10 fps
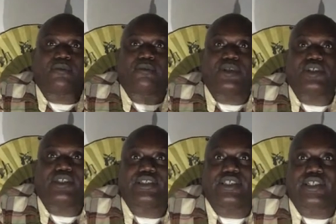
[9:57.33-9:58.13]
up a bitch
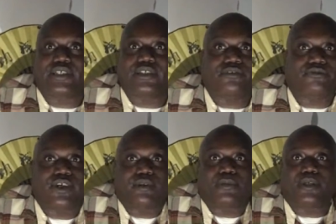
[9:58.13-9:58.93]
I see. Just
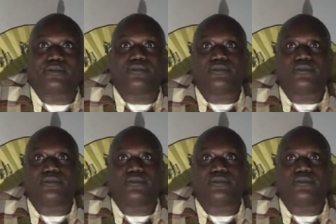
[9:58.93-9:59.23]
fuck them up.